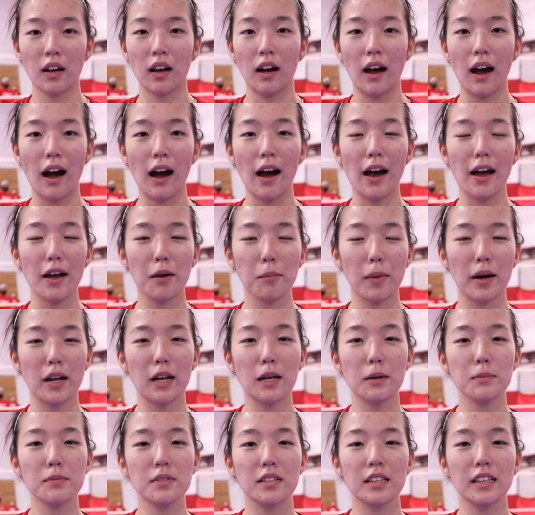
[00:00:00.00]
Hi, my
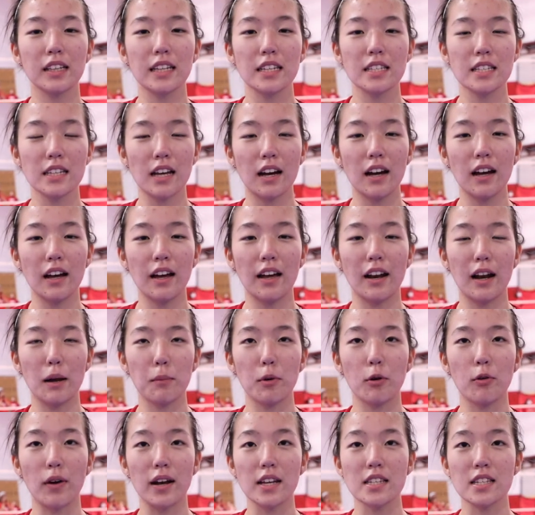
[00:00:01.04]
name's Lisa, and I'm
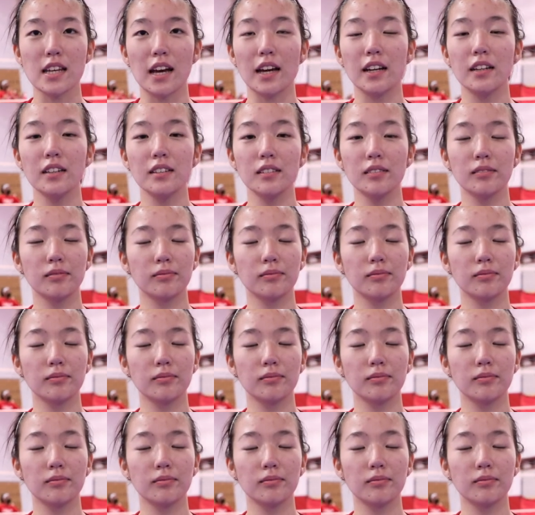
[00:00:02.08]
a right side.